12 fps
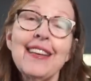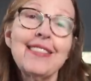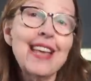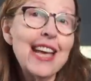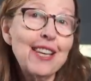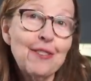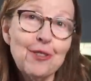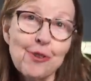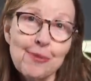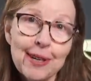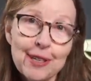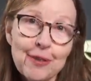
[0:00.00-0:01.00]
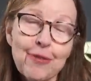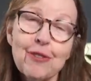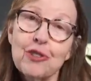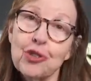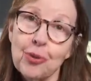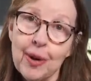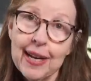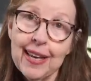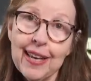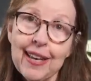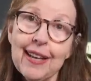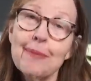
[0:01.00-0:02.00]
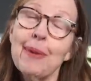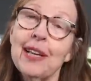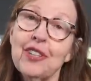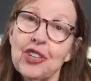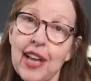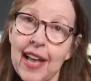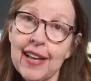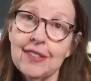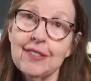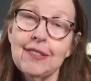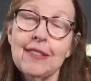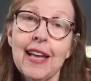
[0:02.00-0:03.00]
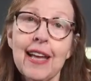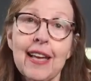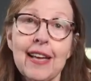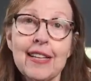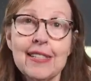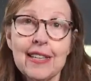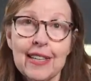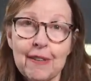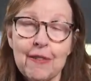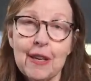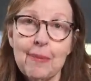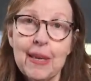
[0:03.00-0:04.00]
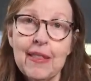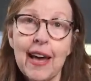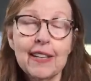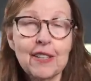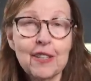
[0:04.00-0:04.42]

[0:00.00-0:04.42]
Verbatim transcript: Thank you so much for joining my channel and giving me that